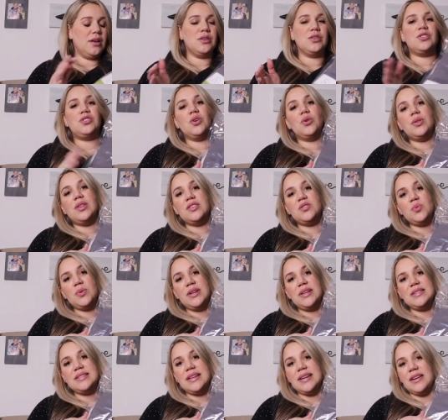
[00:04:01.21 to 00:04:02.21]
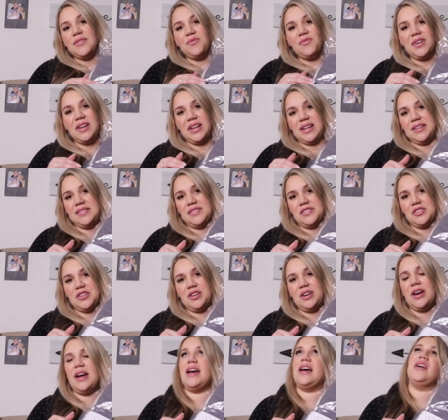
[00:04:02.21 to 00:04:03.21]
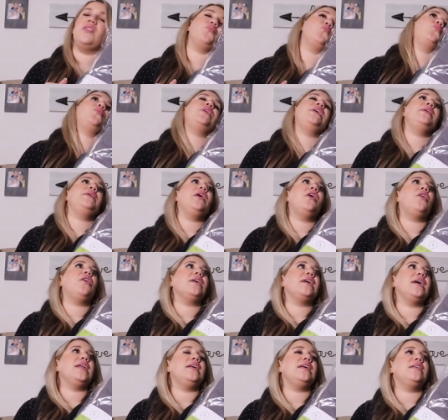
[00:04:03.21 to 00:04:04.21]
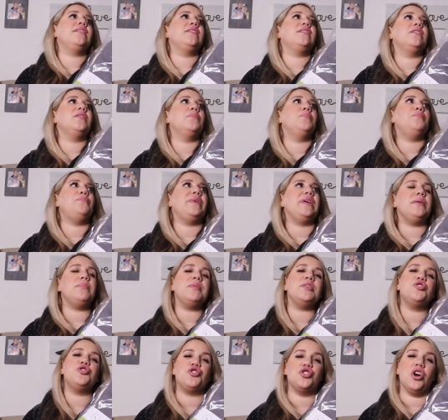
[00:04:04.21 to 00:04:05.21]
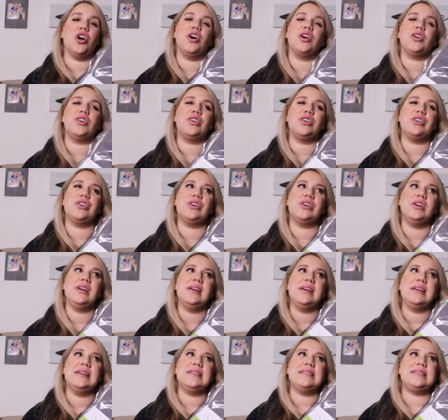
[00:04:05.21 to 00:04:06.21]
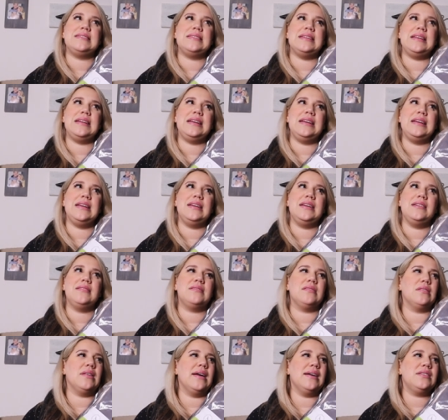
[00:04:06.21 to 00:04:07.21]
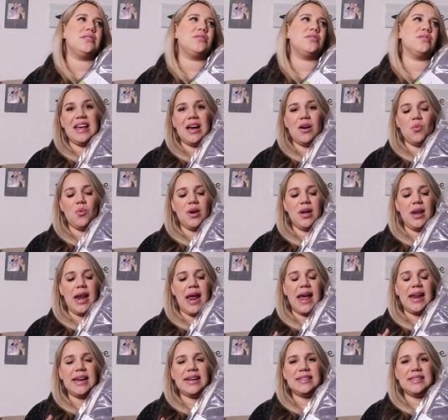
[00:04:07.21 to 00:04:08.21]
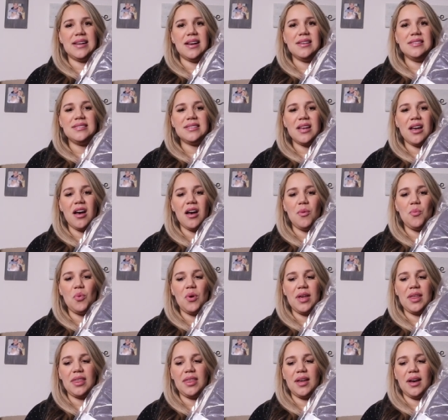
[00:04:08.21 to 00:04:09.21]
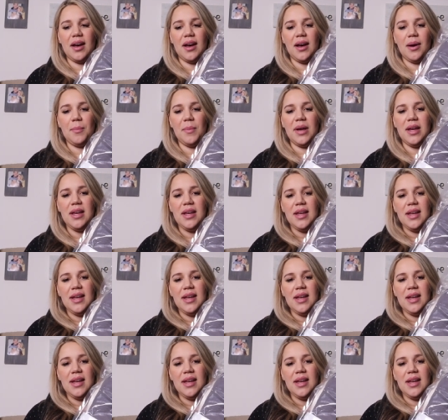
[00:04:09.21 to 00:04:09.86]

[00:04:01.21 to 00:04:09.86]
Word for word: So this one is the infant insert and we are getting the baby jogger city select that one and it does come with um